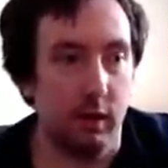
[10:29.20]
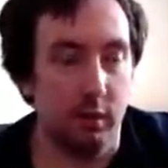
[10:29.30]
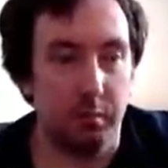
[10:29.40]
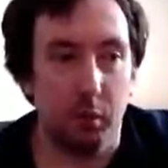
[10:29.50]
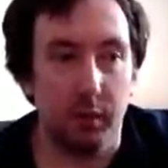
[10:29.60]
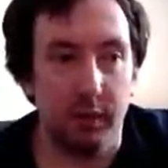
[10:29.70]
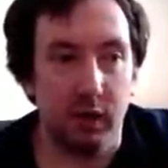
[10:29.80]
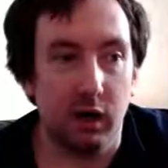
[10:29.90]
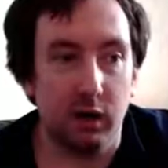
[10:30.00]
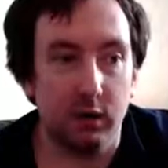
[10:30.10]
Probably the
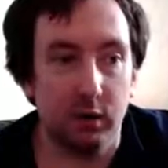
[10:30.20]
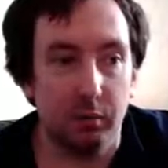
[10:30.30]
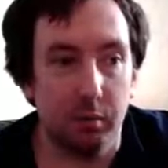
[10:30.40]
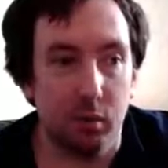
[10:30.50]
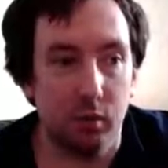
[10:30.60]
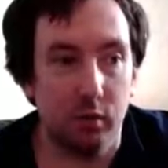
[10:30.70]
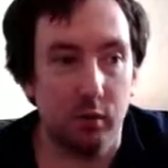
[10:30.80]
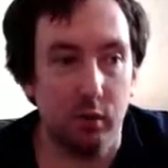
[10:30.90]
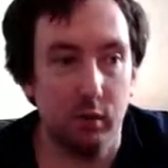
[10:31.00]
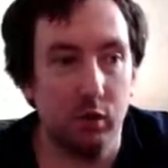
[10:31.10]
hardest
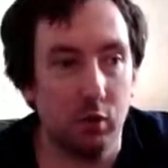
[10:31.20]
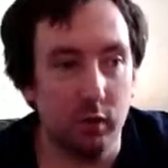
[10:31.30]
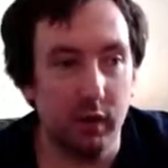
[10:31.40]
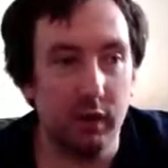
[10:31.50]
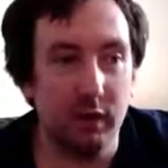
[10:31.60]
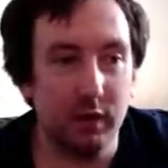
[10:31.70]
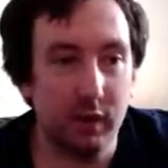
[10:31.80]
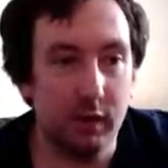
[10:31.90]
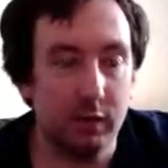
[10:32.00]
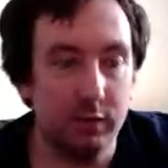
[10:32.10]
boss on Hell on
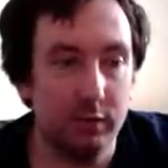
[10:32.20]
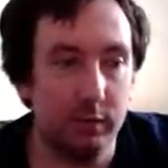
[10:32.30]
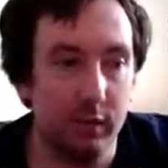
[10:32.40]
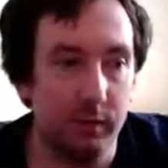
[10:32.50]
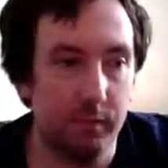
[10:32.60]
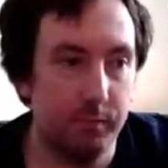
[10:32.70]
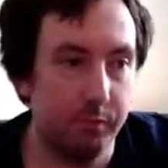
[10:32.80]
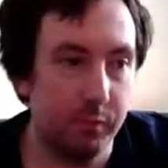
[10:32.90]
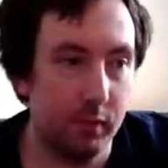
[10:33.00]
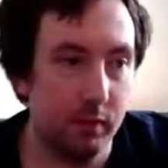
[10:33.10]
Earth,
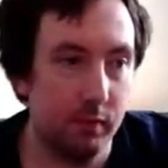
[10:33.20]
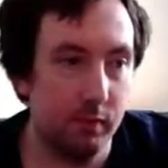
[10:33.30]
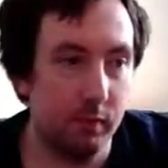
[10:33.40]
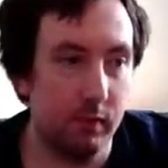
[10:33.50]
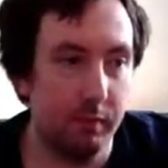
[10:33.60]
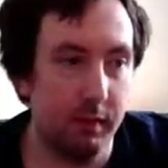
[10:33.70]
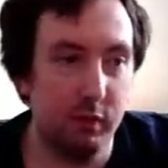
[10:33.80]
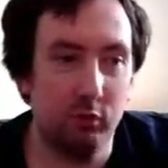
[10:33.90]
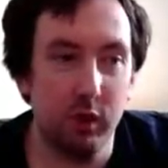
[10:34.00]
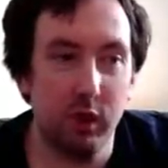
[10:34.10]
the
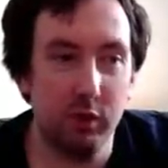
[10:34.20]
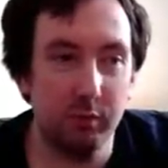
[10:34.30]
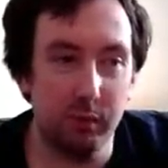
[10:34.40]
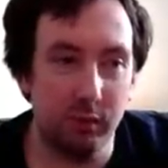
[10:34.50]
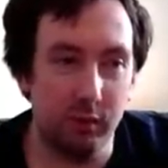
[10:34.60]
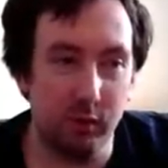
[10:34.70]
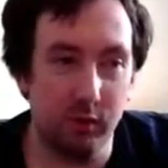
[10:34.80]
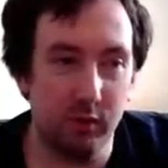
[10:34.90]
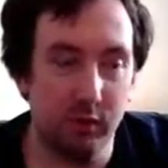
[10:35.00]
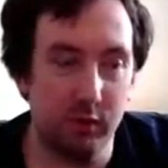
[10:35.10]
Patriarch,
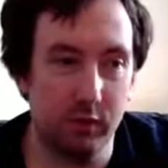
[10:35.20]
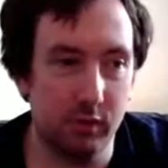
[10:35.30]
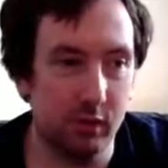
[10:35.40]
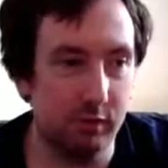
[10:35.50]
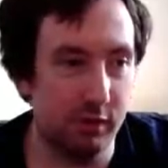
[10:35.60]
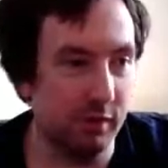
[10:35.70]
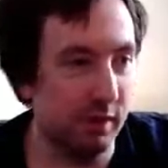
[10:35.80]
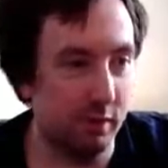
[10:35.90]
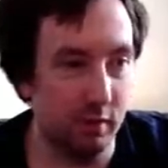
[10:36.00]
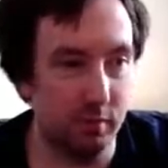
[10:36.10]
because if he
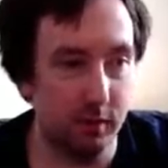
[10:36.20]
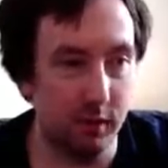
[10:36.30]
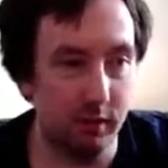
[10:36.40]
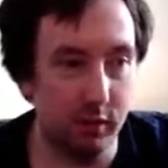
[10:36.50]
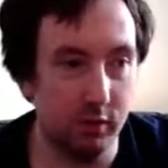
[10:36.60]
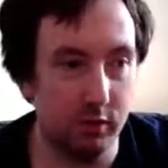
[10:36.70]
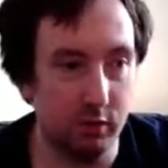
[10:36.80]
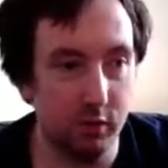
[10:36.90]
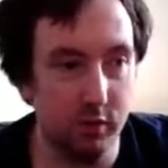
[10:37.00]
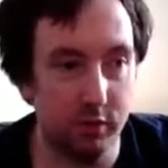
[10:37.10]
sneaks up behind you and
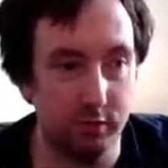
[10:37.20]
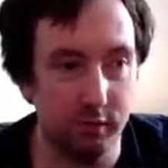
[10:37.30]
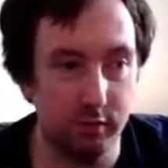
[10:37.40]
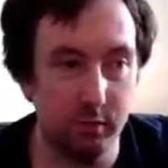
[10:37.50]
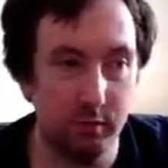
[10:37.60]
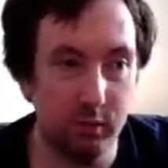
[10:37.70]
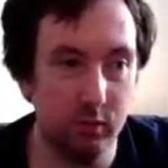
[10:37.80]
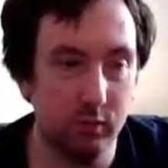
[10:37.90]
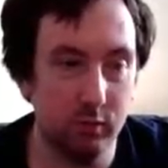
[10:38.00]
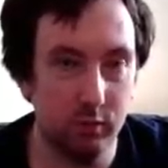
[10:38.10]
because he's invisible,
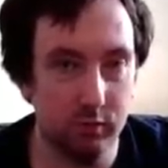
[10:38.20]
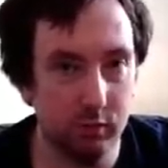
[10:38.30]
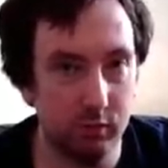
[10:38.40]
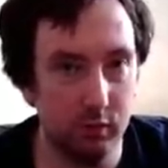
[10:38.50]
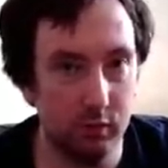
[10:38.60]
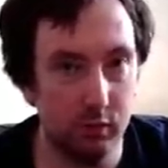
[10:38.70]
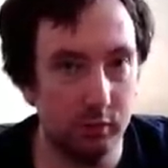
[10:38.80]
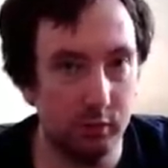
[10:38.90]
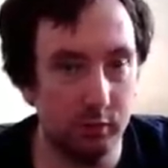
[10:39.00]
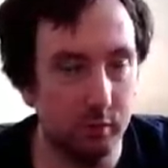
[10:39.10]
I
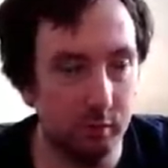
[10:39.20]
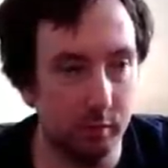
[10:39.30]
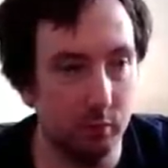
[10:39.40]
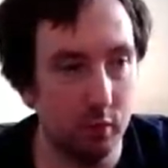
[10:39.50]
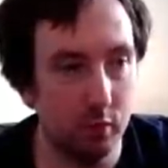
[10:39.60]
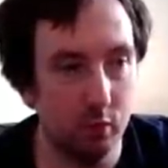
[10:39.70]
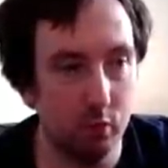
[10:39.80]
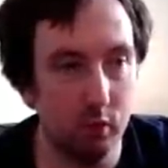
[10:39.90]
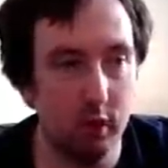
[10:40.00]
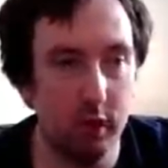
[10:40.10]
mean one
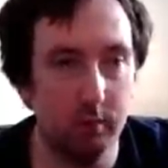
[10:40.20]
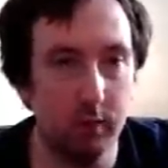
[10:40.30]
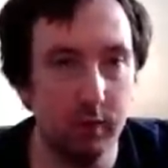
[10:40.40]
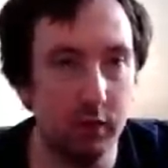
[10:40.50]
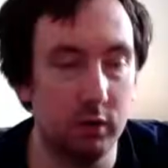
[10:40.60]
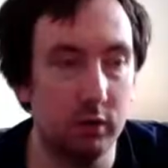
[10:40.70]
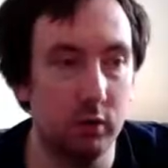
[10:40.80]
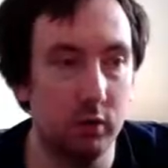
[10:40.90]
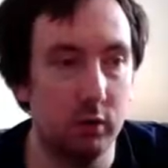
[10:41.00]
shot of that minigun or